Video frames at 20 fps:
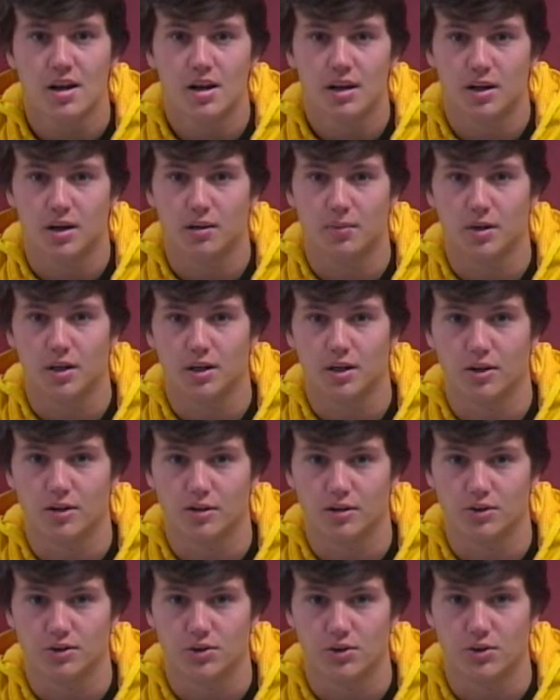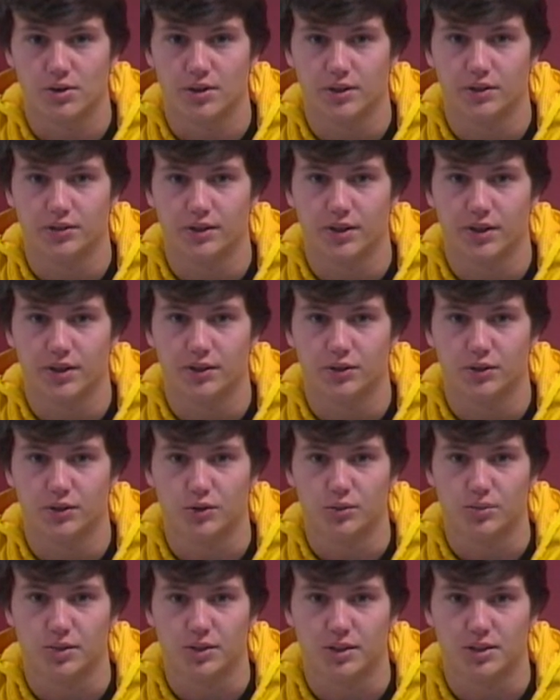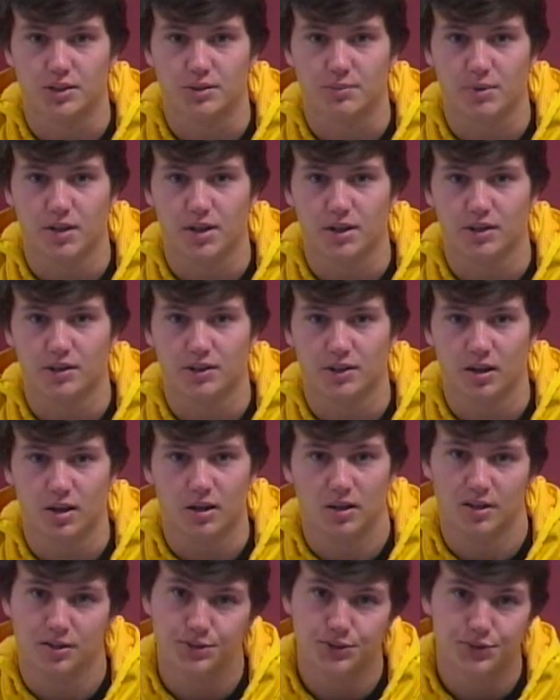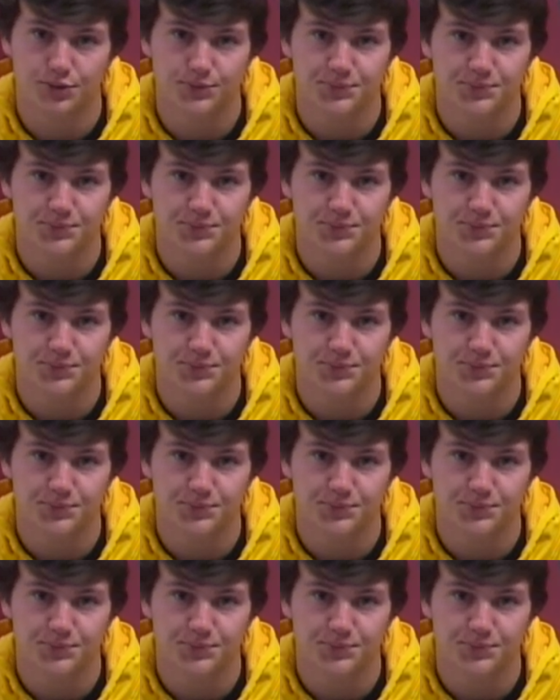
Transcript: Come on out and join a great group and expand your knowledge.